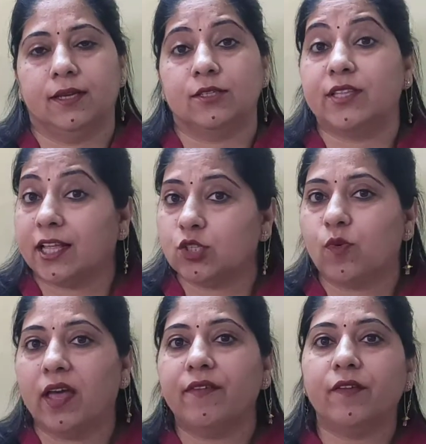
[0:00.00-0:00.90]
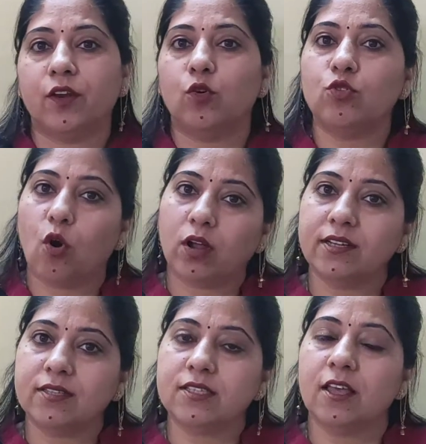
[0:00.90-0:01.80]
So that's why when we know the
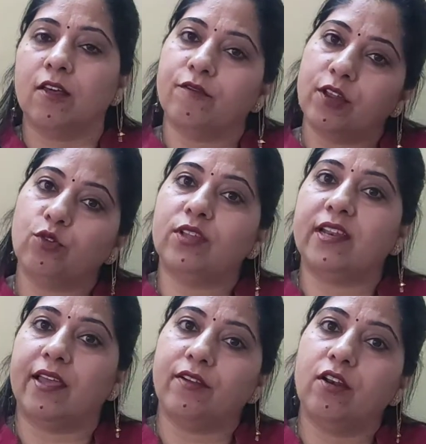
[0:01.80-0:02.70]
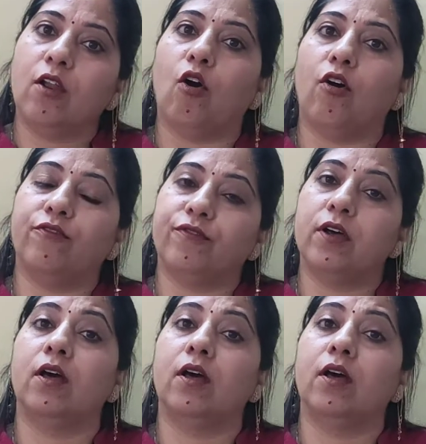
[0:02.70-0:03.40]
audience, we know the level of